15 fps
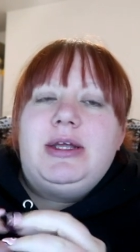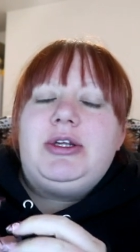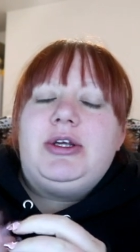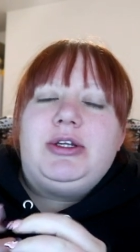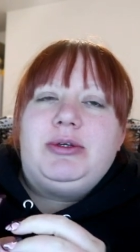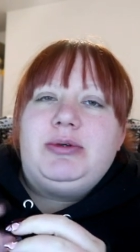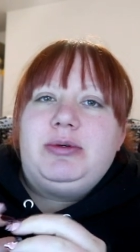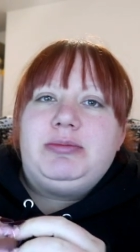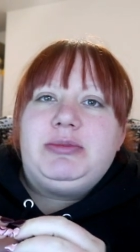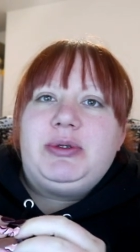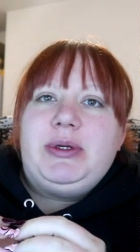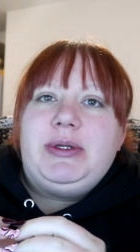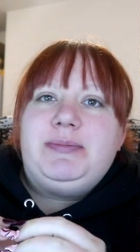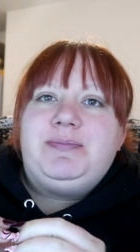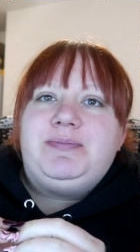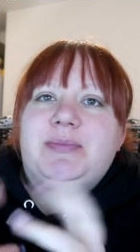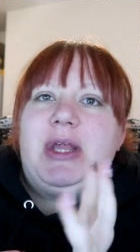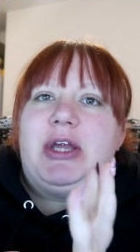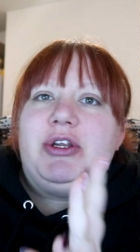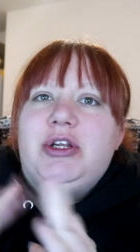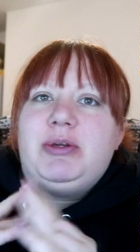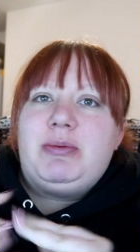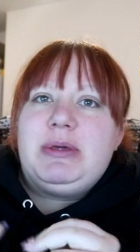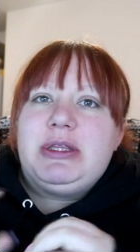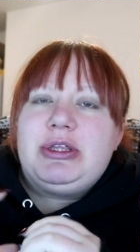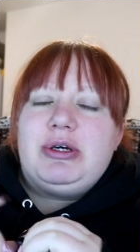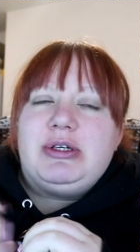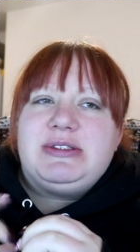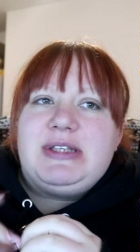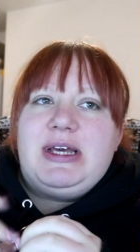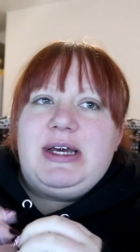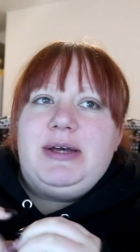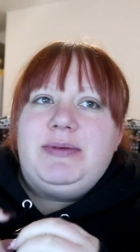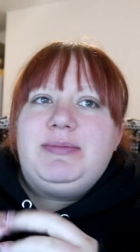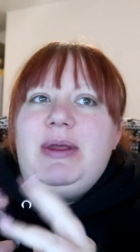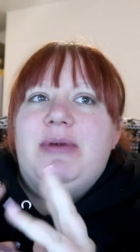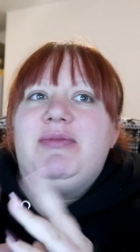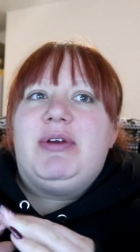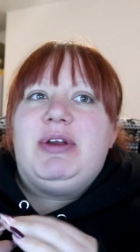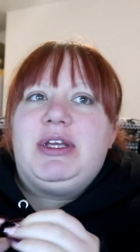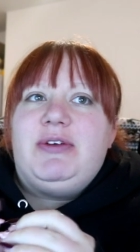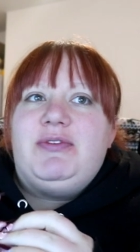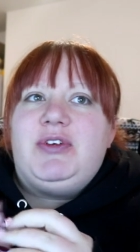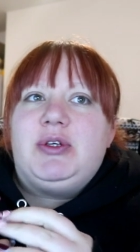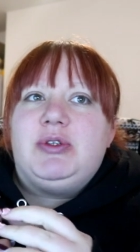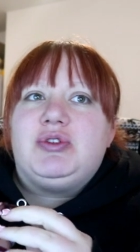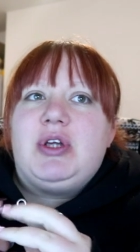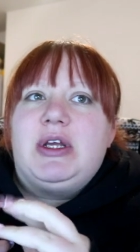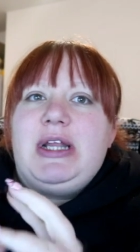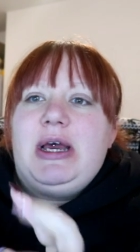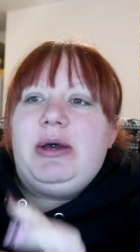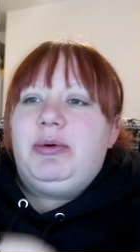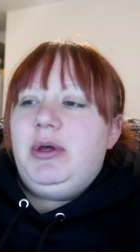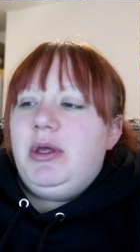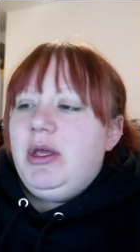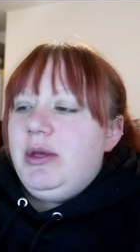I don't know what I'm doing. I don't know what my thoughts are. I'm very confused right now.